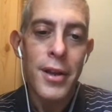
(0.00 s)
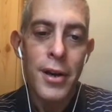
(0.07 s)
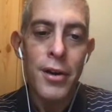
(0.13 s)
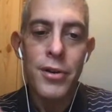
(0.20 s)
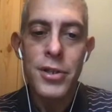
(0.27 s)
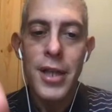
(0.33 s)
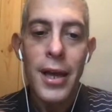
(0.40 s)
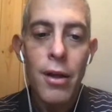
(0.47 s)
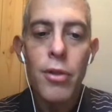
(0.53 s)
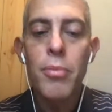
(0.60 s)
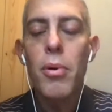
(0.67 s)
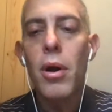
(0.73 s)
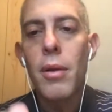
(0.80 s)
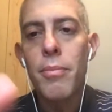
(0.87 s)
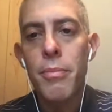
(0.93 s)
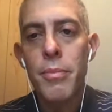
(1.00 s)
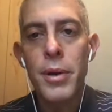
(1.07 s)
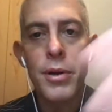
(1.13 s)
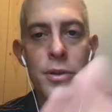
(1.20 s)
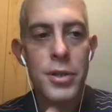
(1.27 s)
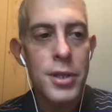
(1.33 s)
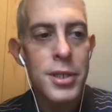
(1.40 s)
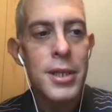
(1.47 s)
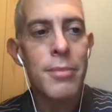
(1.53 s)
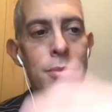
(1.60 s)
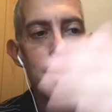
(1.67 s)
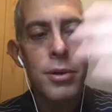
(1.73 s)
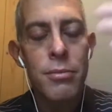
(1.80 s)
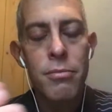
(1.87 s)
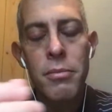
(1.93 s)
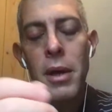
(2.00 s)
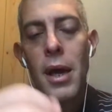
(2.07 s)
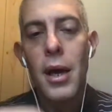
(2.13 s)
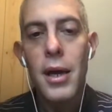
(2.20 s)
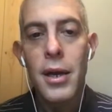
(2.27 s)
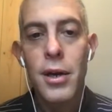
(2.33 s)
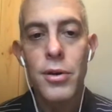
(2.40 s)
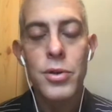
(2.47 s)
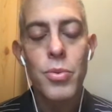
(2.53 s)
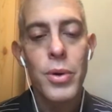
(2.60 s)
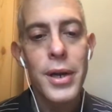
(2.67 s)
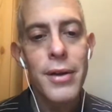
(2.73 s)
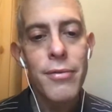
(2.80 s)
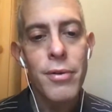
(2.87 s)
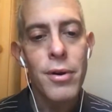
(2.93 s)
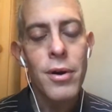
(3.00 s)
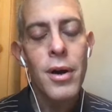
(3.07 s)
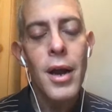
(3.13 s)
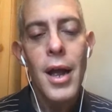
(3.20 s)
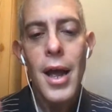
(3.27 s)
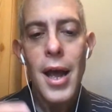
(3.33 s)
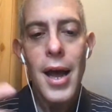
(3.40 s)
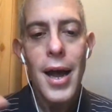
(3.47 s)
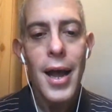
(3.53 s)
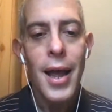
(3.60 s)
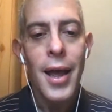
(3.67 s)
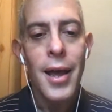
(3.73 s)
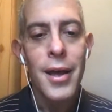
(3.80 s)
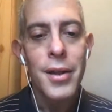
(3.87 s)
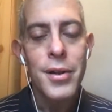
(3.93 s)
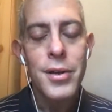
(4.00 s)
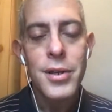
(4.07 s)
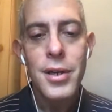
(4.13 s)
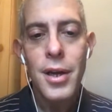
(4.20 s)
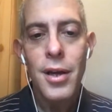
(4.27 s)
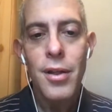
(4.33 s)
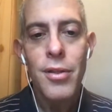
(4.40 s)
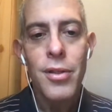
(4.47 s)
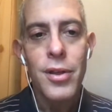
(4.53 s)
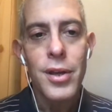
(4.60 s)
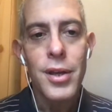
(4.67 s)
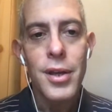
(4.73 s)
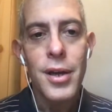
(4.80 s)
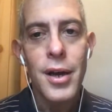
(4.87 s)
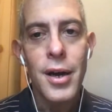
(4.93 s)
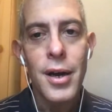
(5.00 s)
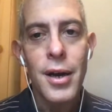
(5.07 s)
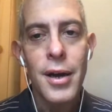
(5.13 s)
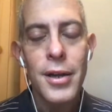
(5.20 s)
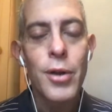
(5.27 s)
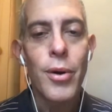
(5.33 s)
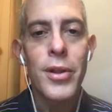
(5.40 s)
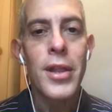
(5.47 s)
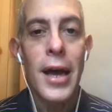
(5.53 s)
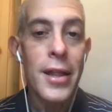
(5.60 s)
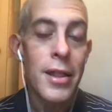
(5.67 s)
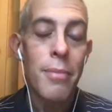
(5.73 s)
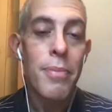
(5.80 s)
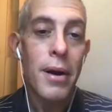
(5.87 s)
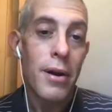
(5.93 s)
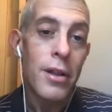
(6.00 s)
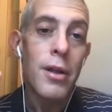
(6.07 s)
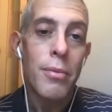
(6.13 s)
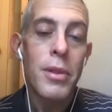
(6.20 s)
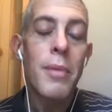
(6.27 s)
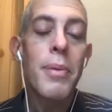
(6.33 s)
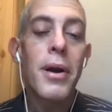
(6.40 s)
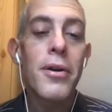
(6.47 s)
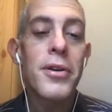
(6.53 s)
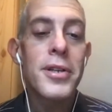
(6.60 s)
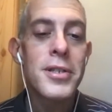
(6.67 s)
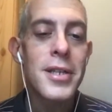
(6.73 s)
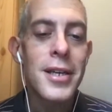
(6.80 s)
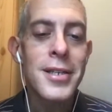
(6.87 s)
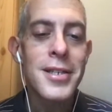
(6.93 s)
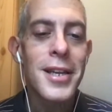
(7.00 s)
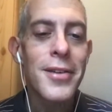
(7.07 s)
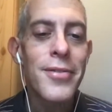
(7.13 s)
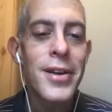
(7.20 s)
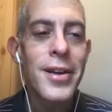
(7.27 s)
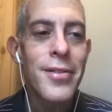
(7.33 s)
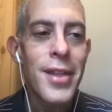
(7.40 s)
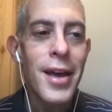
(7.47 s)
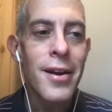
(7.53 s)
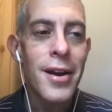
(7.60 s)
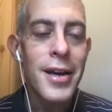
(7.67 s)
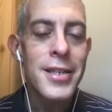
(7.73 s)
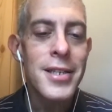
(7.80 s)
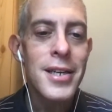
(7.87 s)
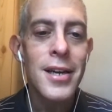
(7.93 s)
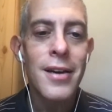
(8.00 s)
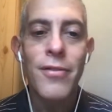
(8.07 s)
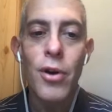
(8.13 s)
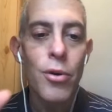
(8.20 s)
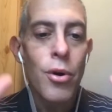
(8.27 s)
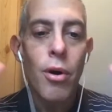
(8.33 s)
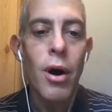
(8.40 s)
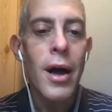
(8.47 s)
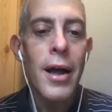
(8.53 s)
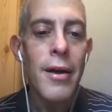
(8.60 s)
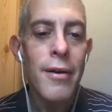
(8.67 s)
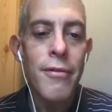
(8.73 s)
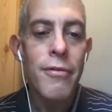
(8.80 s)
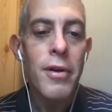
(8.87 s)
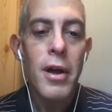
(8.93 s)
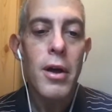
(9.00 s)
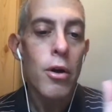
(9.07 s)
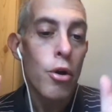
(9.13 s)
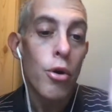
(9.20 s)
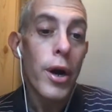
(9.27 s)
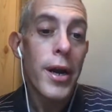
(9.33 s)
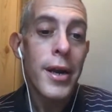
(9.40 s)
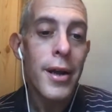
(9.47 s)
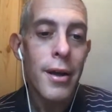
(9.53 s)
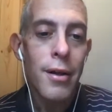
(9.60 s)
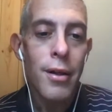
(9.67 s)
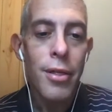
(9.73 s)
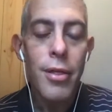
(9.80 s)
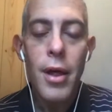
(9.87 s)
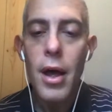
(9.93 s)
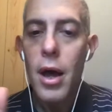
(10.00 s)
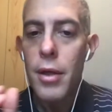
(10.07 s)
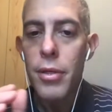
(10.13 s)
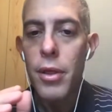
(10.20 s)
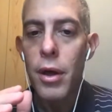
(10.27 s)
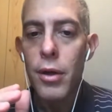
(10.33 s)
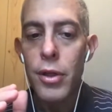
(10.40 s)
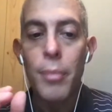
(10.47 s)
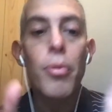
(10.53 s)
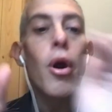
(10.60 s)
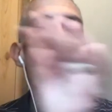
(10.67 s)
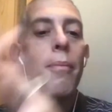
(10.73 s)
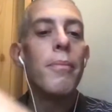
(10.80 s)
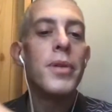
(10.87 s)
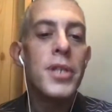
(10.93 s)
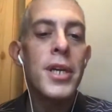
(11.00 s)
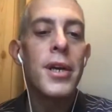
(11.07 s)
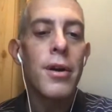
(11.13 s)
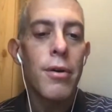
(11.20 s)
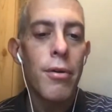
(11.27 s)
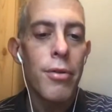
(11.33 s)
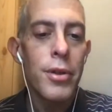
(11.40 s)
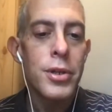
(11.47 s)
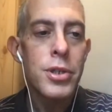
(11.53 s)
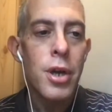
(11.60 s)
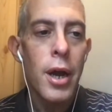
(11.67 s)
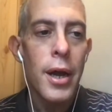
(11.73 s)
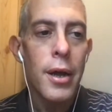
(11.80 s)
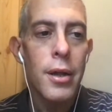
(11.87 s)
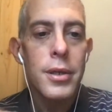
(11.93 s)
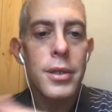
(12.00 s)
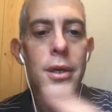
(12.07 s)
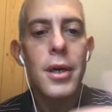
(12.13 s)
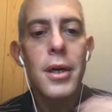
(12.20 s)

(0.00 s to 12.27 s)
Here's the health problem. Here's the symptom. Here's whatever," and the parent is living in that idea of, oh no, I have great health. The problem is here in the child.